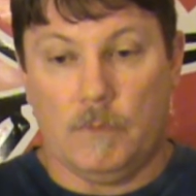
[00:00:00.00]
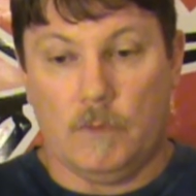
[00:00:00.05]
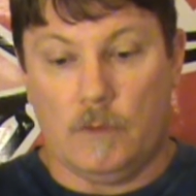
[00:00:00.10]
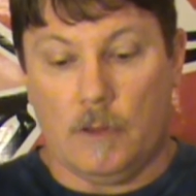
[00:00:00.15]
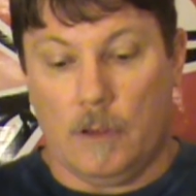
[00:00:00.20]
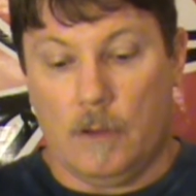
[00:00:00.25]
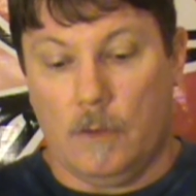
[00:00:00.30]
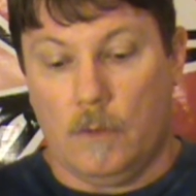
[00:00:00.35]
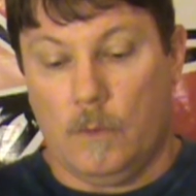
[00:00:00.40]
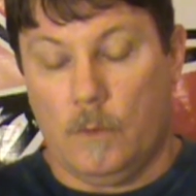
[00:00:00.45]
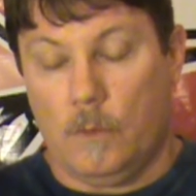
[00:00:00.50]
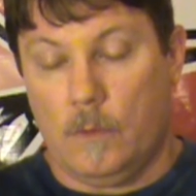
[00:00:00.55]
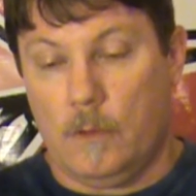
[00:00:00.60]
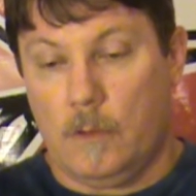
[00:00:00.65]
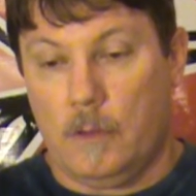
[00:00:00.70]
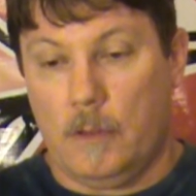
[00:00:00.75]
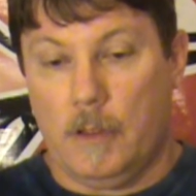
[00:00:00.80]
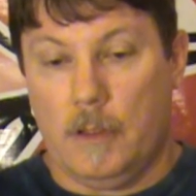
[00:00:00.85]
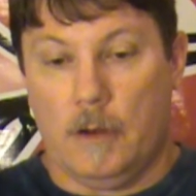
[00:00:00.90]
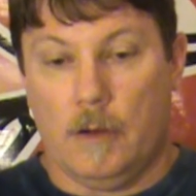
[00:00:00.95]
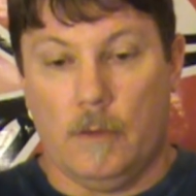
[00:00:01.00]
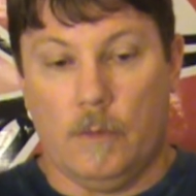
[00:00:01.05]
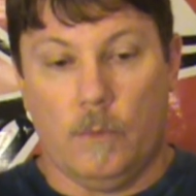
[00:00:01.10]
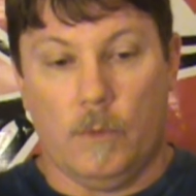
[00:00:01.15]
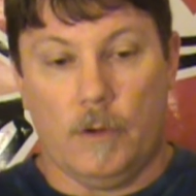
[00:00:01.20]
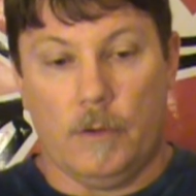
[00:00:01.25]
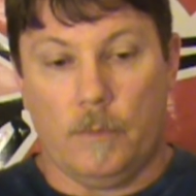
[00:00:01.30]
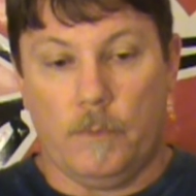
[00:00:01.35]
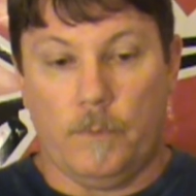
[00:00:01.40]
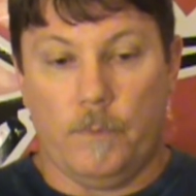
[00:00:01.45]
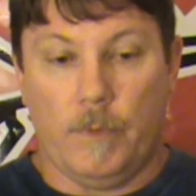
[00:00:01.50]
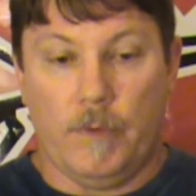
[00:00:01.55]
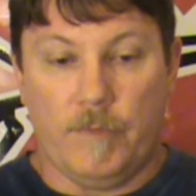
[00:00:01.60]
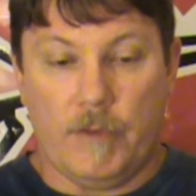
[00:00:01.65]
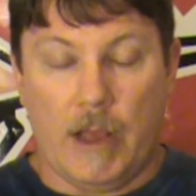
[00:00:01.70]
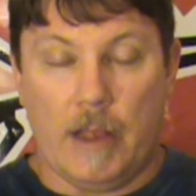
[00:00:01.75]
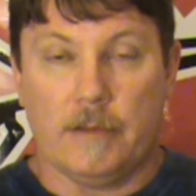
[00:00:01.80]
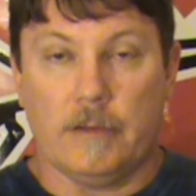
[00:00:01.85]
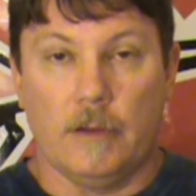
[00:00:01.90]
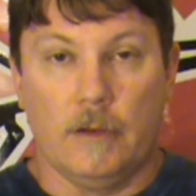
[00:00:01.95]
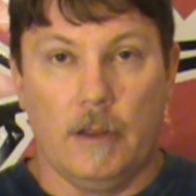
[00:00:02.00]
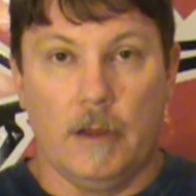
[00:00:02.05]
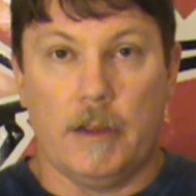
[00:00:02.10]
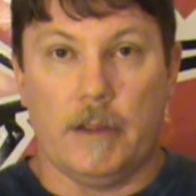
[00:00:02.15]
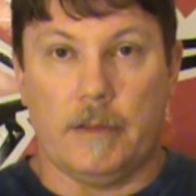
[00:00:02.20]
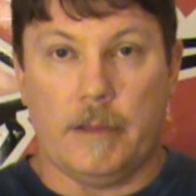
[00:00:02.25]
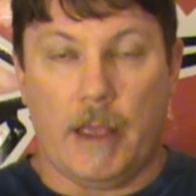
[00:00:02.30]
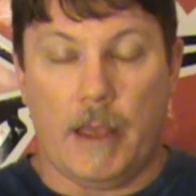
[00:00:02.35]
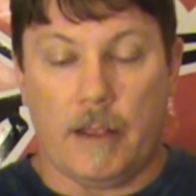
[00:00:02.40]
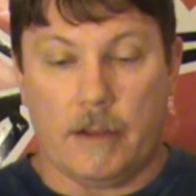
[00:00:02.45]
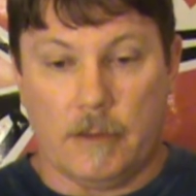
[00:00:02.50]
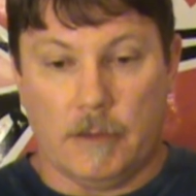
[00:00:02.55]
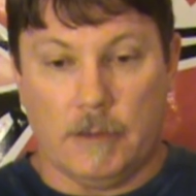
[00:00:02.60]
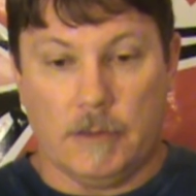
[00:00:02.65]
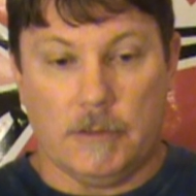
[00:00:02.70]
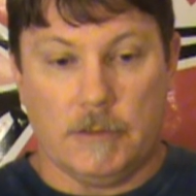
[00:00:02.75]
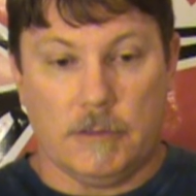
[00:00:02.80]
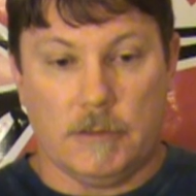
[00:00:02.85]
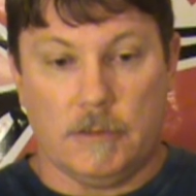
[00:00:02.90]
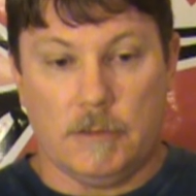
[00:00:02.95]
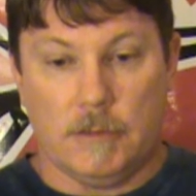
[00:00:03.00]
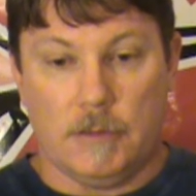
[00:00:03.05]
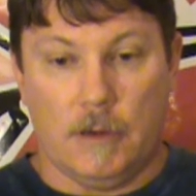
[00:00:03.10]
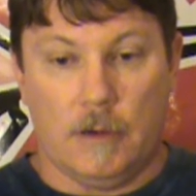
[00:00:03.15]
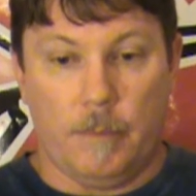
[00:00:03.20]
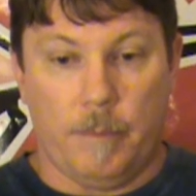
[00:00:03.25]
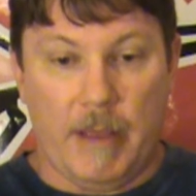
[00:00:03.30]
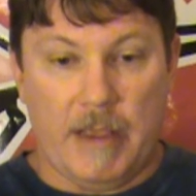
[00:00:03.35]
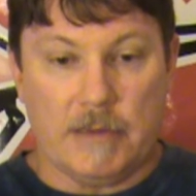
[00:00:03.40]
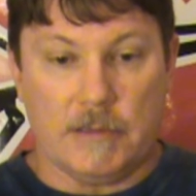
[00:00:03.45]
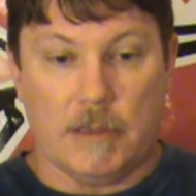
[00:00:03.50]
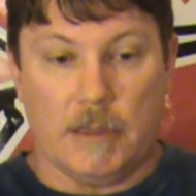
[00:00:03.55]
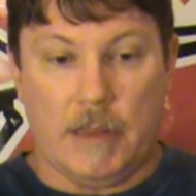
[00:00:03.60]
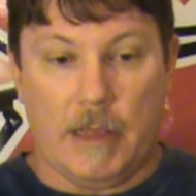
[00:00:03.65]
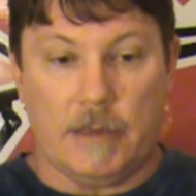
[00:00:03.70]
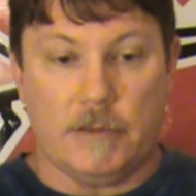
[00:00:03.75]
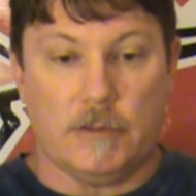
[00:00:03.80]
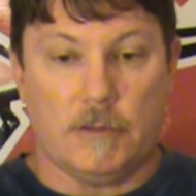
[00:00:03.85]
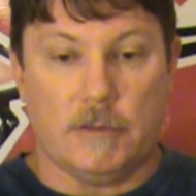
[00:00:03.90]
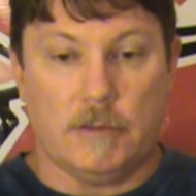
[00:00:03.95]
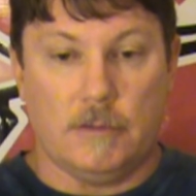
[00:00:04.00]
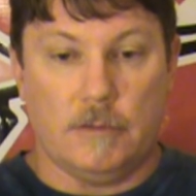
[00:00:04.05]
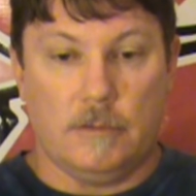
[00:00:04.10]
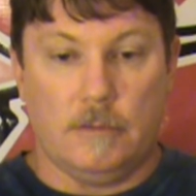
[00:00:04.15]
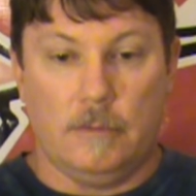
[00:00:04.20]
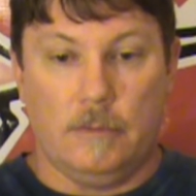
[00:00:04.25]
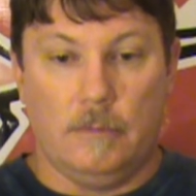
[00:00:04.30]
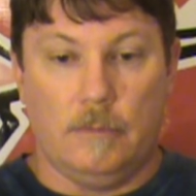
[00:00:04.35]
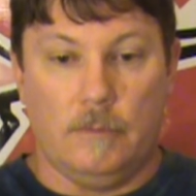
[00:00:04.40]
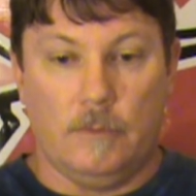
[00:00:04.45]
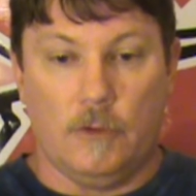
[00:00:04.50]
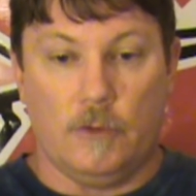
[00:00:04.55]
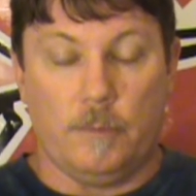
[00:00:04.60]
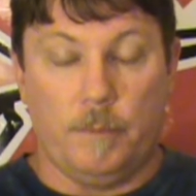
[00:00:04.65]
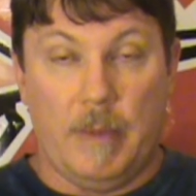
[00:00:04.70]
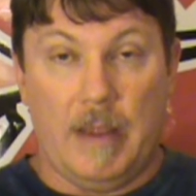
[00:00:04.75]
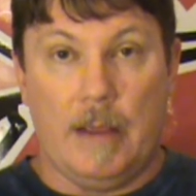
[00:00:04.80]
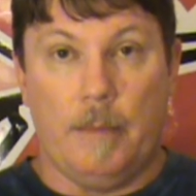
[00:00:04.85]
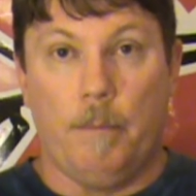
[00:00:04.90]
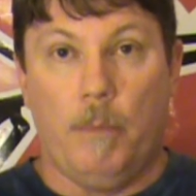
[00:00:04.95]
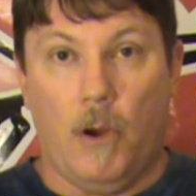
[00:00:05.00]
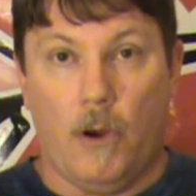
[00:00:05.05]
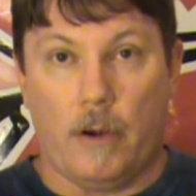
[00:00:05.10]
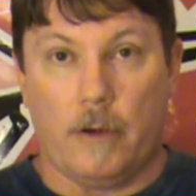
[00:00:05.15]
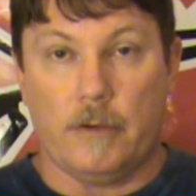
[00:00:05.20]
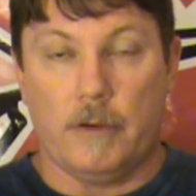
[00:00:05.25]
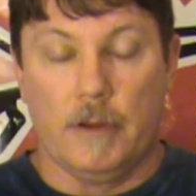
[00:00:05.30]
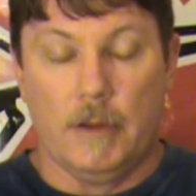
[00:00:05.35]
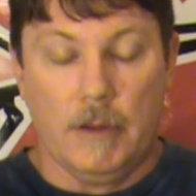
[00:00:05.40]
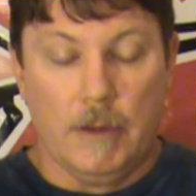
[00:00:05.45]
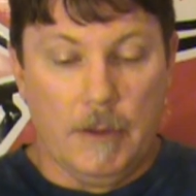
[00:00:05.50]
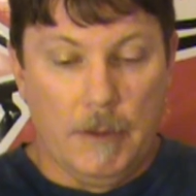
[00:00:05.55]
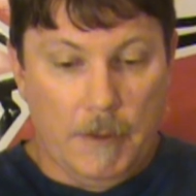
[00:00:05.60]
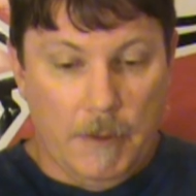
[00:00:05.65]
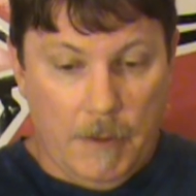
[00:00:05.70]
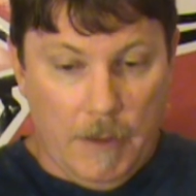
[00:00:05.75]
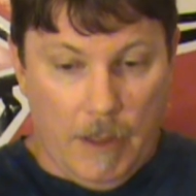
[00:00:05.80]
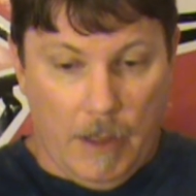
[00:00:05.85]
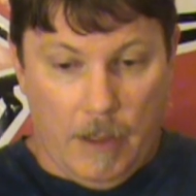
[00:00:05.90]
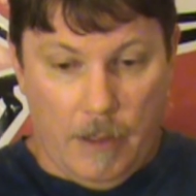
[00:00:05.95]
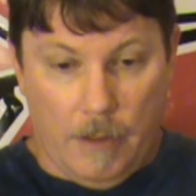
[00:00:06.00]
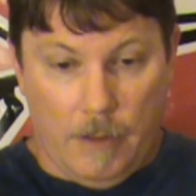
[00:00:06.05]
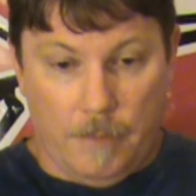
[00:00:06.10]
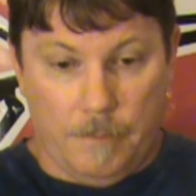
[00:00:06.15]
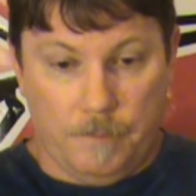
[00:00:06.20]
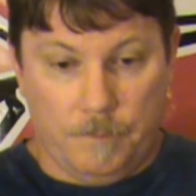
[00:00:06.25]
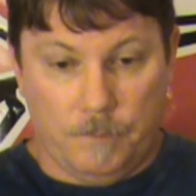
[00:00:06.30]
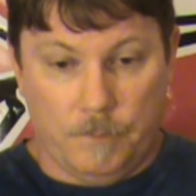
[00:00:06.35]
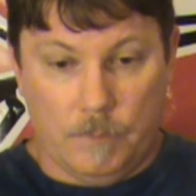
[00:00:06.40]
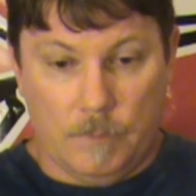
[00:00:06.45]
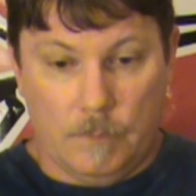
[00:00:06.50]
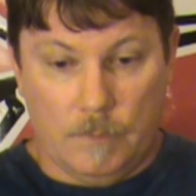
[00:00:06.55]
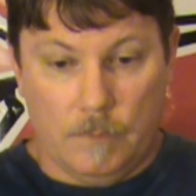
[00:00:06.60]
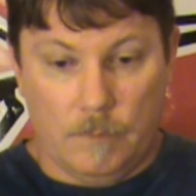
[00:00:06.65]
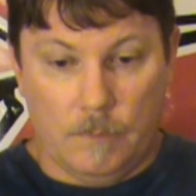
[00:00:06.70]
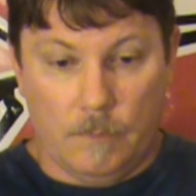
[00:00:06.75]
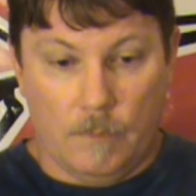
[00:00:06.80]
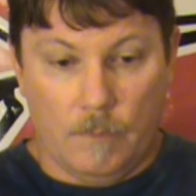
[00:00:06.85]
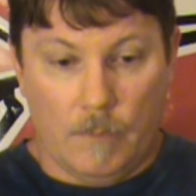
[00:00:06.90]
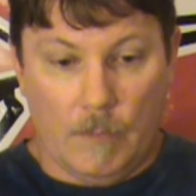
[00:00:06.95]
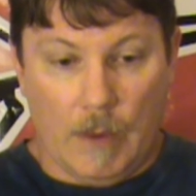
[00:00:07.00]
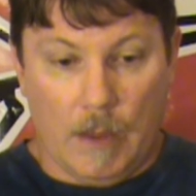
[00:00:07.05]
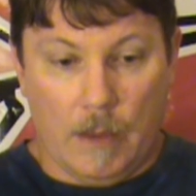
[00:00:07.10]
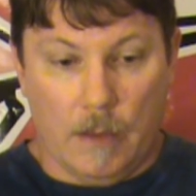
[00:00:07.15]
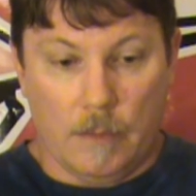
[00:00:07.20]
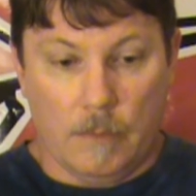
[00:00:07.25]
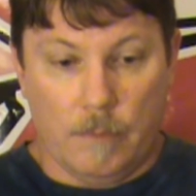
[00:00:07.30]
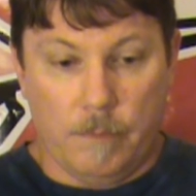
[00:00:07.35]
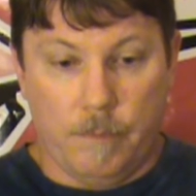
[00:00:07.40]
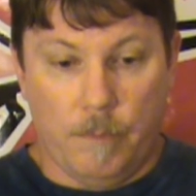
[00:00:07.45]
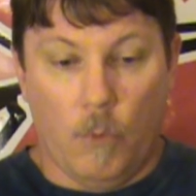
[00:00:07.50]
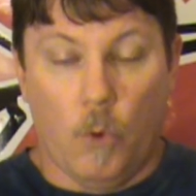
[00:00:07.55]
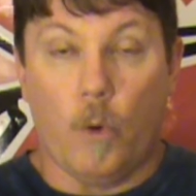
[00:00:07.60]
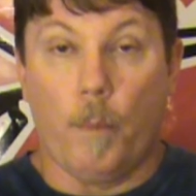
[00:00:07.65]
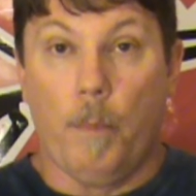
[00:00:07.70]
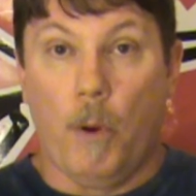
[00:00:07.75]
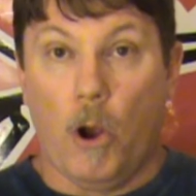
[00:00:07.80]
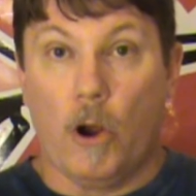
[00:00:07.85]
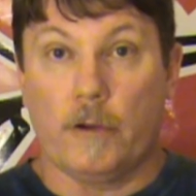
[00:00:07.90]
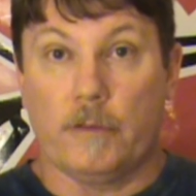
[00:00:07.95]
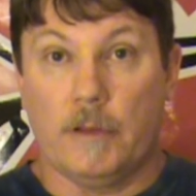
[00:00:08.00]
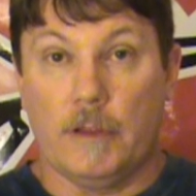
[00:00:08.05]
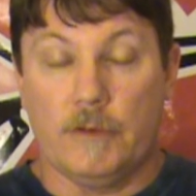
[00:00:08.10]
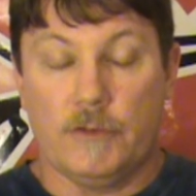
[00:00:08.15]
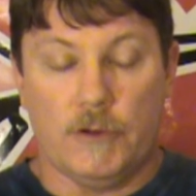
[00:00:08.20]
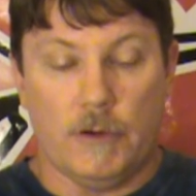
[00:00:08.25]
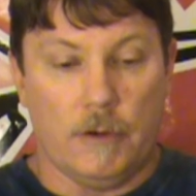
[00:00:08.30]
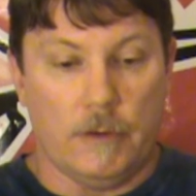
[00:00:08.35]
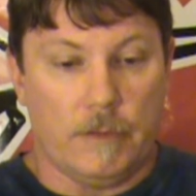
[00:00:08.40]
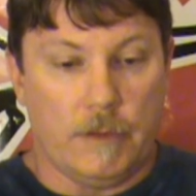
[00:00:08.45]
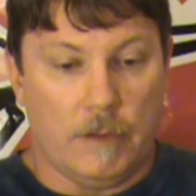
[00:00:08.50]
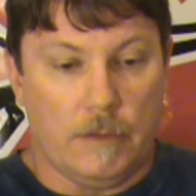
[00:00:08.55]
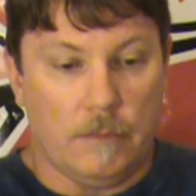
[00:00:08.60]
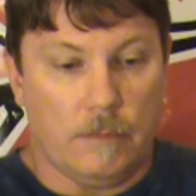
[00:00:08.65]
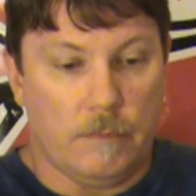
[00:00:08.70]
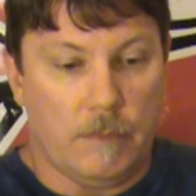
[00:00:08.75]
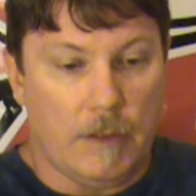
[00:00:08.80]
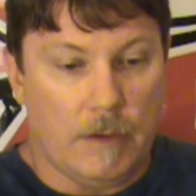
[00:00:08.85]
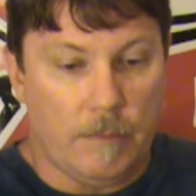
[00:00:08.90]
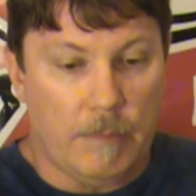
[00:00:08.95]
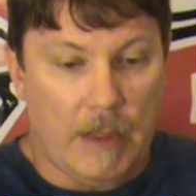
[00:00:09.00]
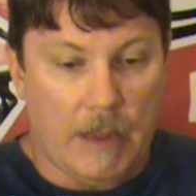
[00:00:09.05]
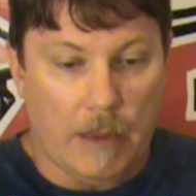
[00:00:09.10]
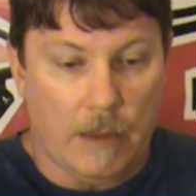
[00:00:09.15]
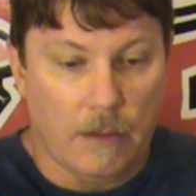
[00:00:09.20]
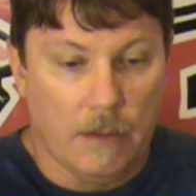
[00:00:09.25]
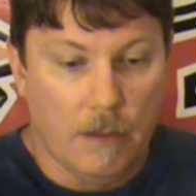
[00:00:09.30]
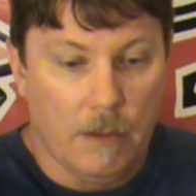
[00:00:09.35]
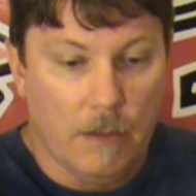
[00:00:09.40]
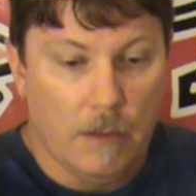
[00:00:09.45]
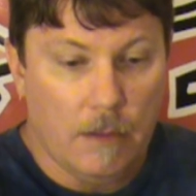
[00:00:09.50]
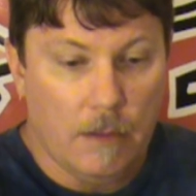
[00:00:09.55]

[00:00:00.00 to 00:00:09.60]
So, you know, we've got to look at that because, you know, basically that's just me and Bart, and more Bart this year than me,